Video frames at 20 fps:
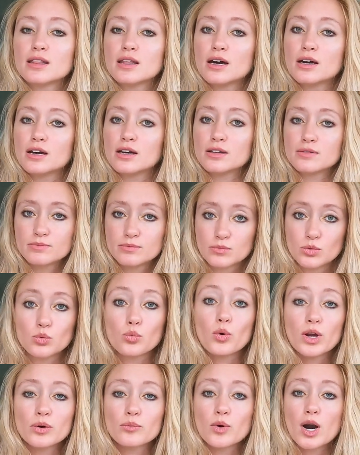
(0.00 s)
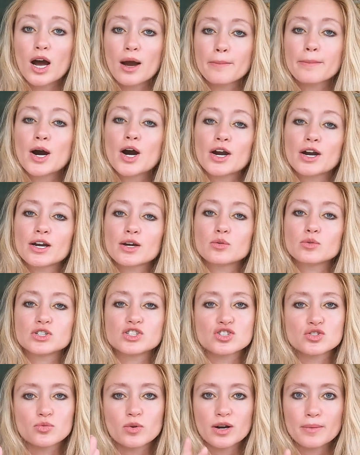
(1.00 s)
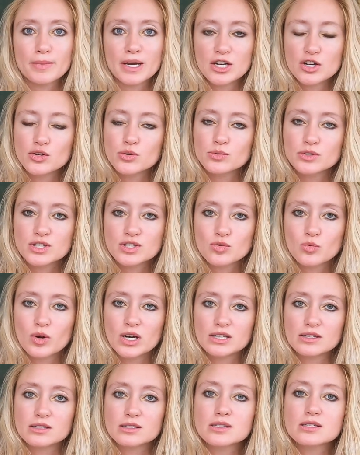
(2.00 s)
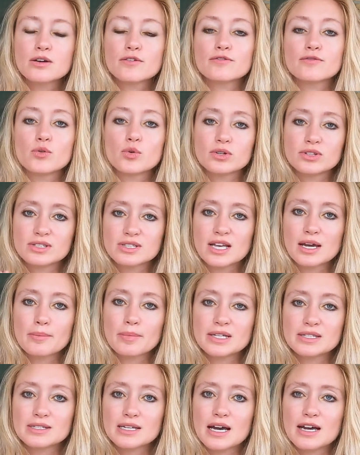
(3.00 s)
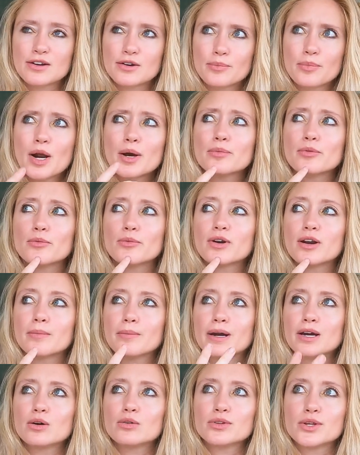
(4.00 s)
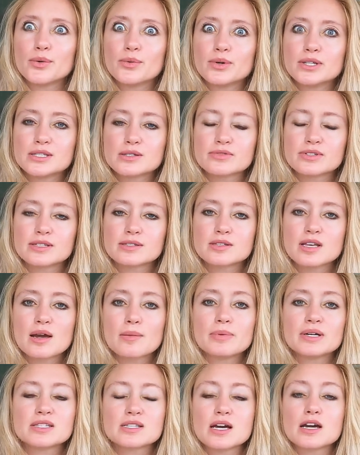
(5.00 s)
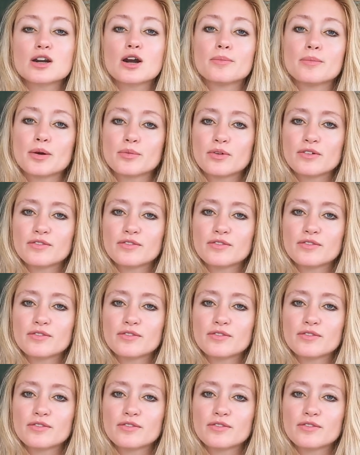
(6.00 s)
the Windrock Park, which is one of my newest ones for the side-by-side, or probably one of my only ones for the side-by-side on my